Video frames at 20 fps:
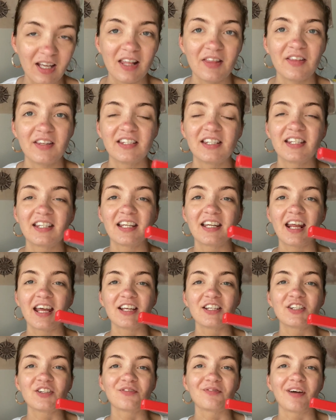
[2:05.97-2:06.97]
This is a
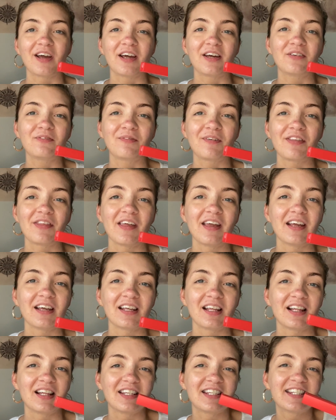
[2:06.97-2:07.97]
nice red with like
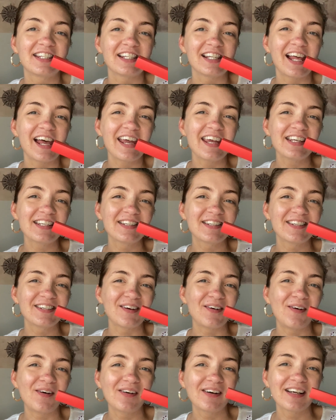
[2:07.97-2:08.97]
a slight
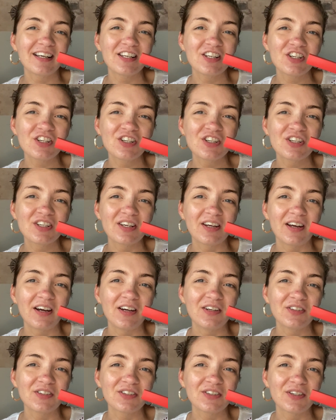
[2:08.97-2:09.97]
orange
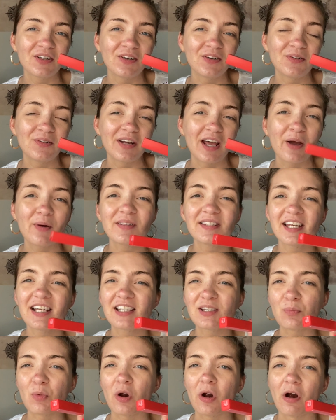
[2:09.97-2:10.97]
undertone. I would say
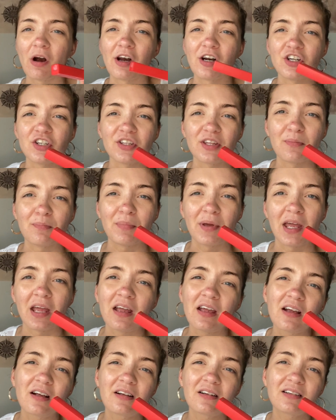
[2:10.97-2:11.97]
it's more orange than
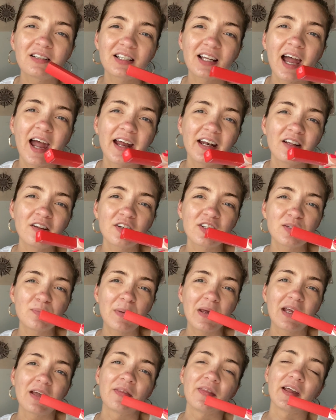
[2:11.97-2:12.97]
pink. It kind of looks
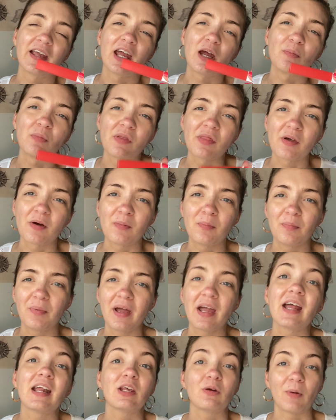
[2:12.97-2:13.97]
pink in the camera though, but
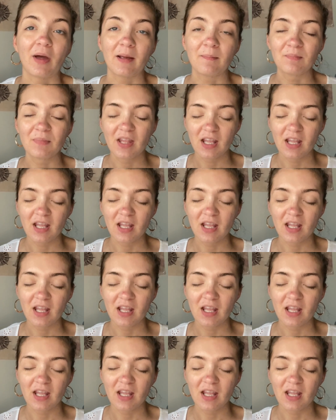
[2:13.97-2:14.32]
anyway.